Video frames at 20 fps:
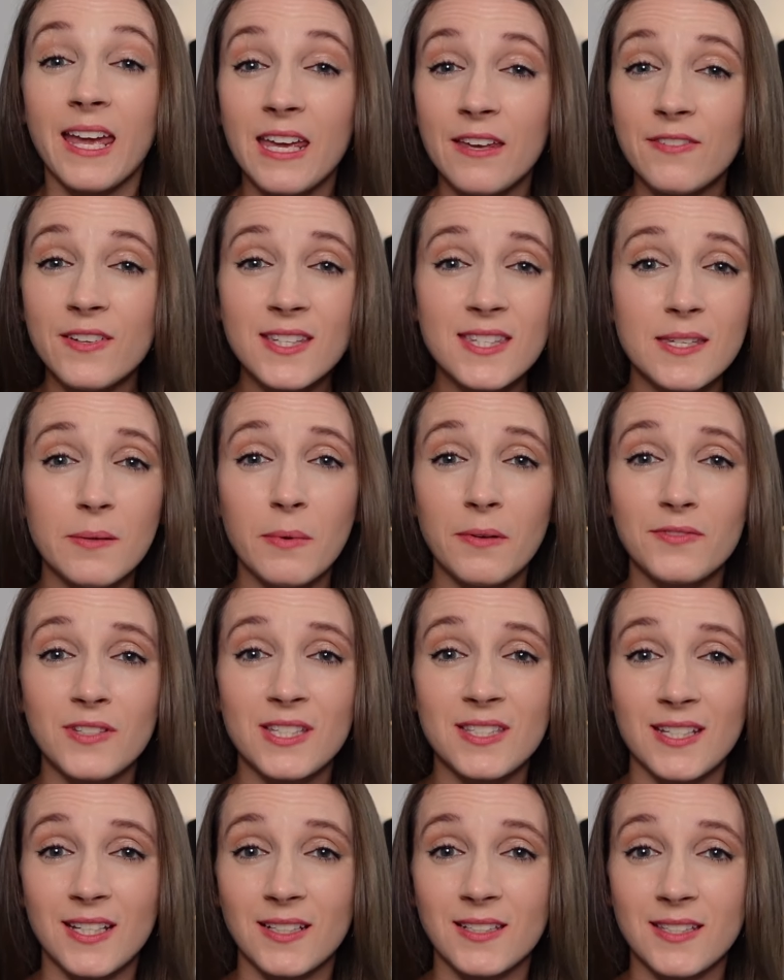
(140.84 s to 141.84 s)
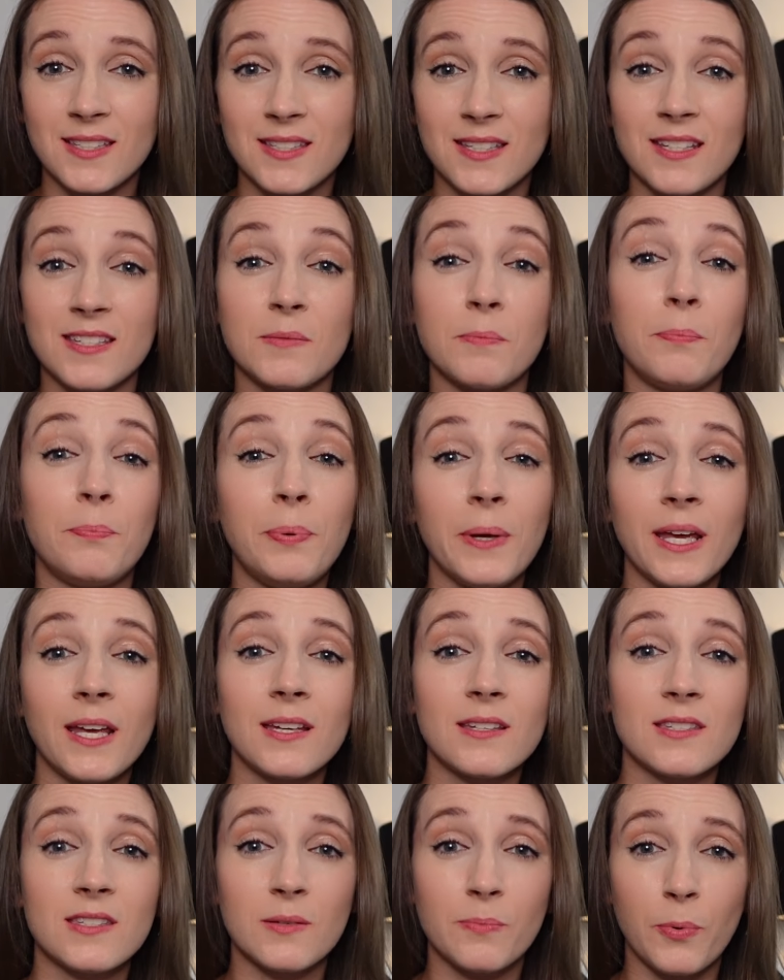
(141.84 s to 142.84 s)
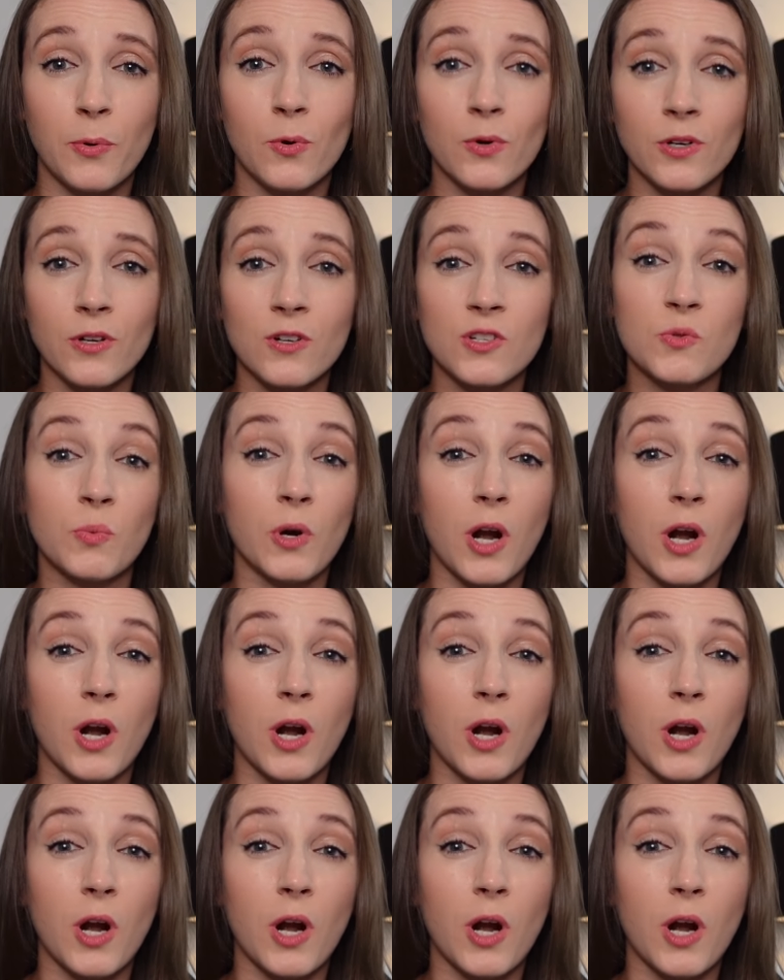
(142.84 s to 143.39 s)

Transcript: Even some of DeSantis's biggest supporters